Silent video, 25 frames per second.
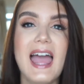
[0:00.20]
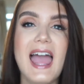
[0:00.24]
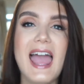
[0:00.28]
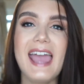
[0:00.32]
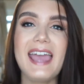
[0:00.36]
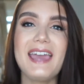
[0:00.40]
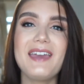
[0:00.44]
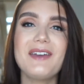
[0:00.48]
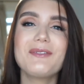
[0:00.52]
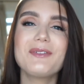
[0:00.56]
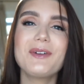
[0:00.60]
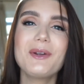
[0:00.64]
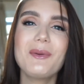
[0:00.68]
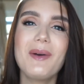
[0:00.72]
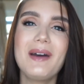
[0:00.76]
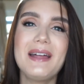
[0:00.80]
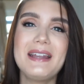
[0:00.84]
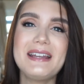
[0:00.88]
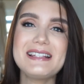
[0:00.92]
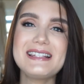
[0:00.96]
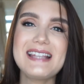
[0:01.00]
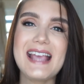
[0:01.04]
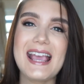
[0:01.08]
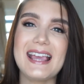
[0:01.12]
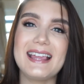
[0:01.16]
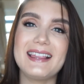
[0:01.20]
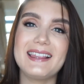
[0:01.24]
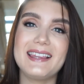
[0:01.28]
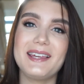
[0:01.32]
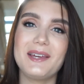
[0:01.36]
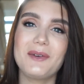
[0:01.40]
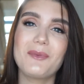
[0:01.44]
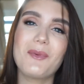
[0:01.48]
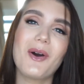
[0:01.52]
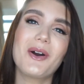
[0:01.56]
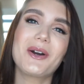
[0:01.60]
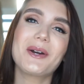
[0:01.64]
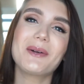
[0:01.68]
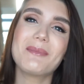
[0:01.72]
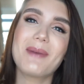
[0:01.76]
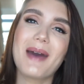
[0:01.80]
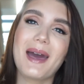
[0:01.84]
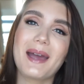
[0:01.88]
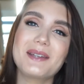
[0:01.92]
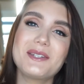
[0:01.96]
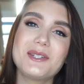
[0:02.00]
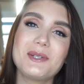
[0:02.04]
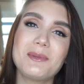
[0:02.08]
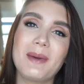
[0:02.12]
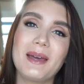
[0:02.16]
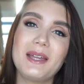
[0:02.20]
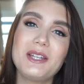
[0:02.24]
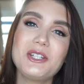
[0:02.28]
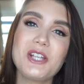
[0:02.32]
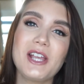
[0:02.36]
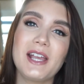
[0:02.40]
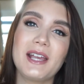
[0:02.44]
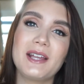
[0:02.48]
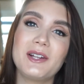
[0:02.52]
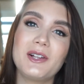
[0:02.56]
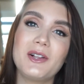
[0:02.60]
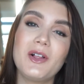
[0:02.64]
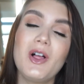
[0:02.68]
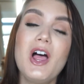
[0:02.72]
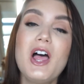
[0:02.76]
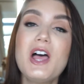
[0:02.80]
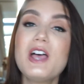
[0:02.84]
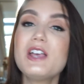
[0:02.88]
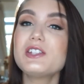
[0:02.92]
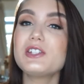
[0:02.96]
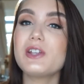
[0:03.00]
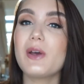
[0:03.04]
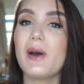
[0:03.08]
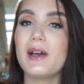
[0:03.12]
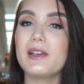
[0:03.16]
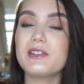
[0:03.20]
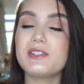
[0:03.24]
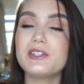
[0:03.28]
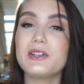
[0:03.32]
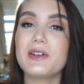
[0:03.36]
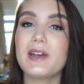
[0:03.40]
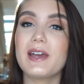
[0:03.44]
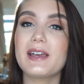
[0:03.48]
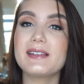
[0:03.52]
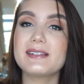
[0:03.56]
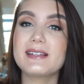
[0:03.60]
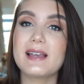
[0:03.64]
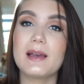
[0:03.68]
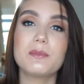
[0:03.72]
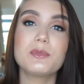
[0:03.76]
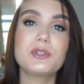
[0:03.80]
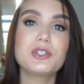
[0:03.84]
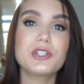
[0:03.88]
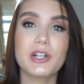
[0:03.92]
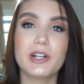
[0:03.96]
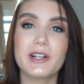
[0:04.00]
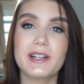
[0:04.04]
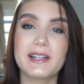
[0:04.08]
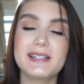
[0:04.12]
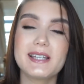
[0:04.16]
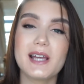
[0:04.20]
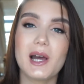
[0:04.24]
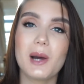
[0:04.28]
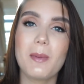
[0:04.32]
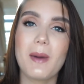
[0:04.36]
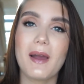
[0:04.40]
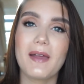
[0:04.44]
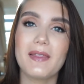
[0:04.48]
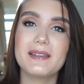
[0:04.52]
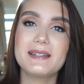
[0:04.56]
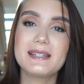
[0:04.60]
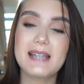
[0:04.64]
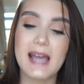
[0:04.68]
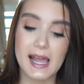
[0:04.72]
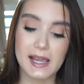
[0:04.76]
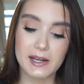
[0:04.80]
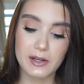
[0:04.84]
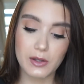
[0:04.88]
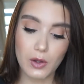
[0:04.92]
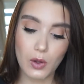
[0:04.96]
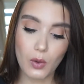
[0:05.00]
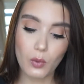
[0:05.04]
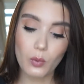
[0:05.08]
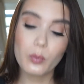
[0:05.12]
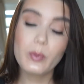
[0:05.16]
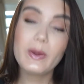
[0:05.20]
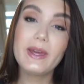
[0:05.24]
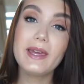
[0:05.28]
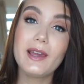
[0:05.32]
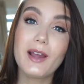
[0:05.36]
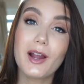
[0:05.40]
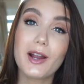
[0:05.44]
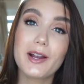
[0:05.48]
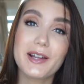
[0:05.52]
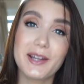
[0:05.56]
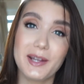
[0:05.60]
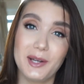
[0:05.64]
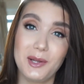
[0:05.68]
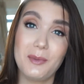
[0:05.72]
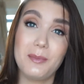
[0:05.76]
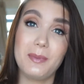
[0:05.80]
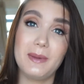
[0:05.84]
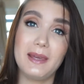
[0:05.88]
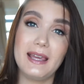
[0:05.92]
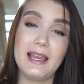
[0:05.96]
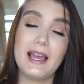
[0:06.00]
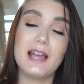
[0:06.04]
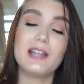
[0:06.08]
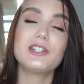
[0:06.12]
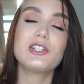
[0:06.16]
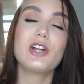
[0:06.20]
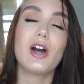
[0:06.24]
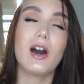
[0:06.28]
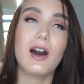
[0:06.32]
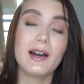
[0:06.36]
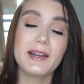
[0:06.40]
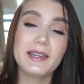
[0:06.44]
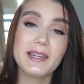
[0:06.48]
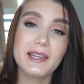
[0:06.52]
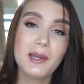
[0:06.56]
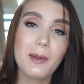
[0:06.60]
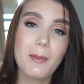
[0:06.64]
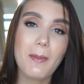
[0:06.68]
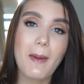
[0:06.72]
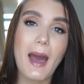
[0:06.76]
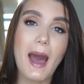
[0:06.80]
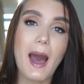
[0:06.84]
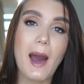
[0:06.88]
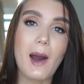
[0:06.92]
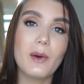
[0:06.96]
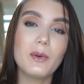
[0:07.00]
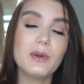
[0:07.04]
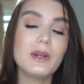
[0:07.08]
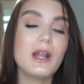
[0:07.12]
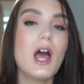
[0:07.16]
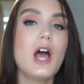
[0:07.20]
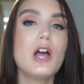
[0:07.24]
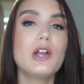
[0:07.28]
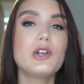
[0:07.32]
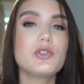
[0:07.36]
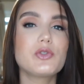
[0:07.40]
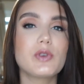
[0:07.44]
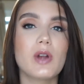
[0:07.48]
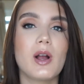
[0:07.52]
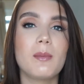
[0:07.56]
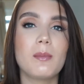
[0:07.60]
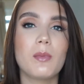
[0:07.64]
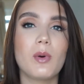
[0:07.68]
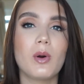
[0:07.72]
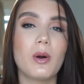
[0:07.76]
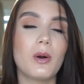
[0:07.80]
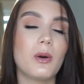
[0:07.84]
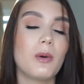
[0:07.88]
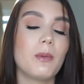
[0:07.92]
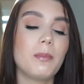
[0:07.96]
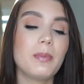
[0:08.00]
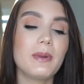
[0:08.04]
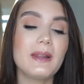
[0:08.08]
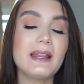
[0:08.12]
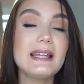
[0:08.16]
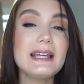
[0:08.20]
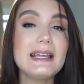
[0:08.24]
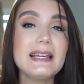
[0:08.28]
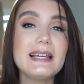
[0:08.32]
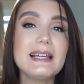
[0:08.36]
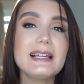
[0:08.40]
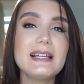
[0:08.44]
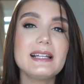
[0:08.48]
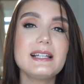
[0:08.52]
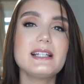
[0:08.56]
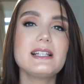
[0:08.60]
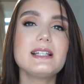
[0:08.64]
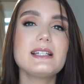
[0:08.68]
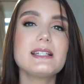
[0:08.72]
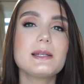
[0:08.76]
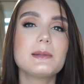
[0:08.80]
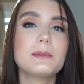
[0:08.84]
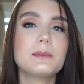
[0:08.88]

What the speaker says: Hey everyone, it's Hailey. Welcome back to my channel. So as you guys, I'm sure could tell by the title, we are going to be talking about, drumroll please,